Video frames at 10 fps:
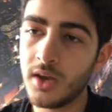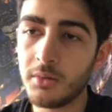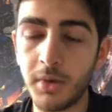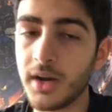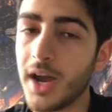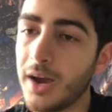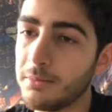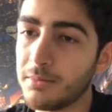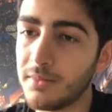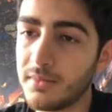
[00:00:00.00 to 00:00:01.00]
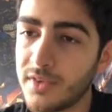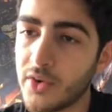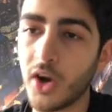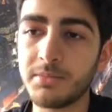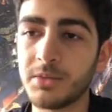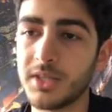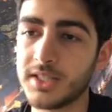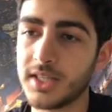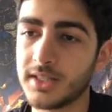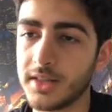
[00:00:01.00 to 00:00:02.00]
But I'm very
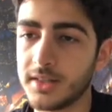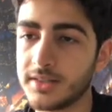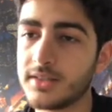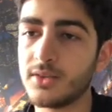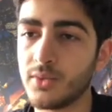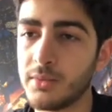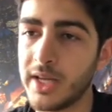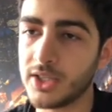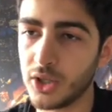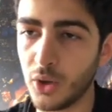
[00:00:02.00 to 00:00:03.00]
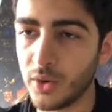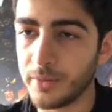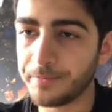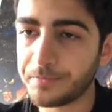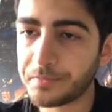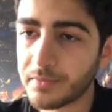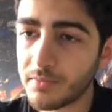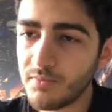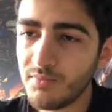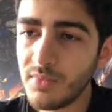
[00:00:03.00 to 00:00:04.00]
optimistic that this remains lower.
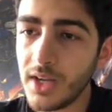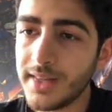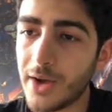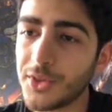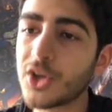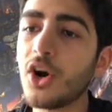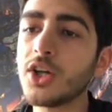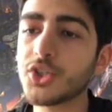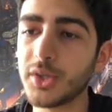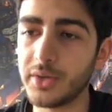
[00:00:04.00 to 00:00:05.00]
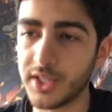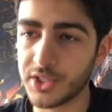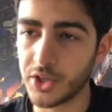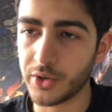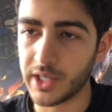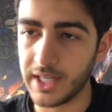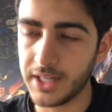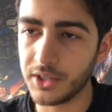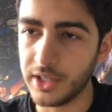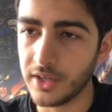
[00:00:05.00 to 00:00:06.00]
Now, the contrary is occurring in
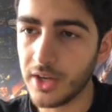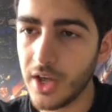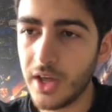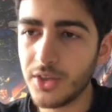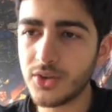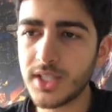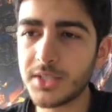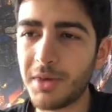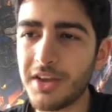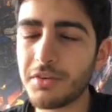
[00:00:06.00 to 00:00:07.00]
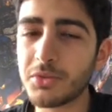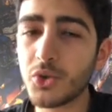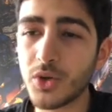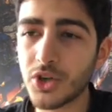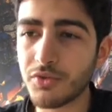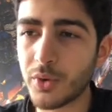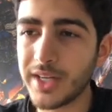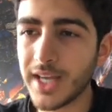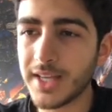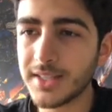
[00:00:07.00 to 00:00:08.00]
Italy. There's a spike from 240
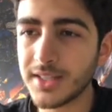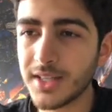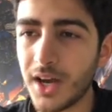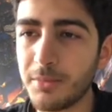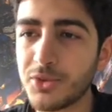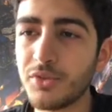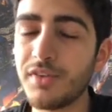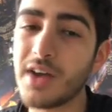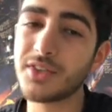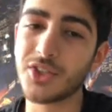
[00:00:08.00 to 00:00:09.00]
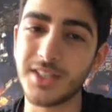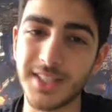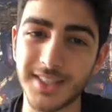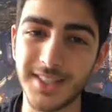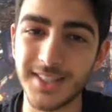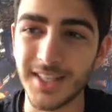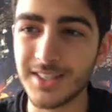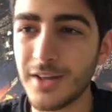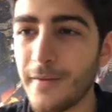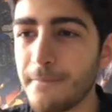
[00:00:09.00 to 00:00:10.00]
cases up to 566.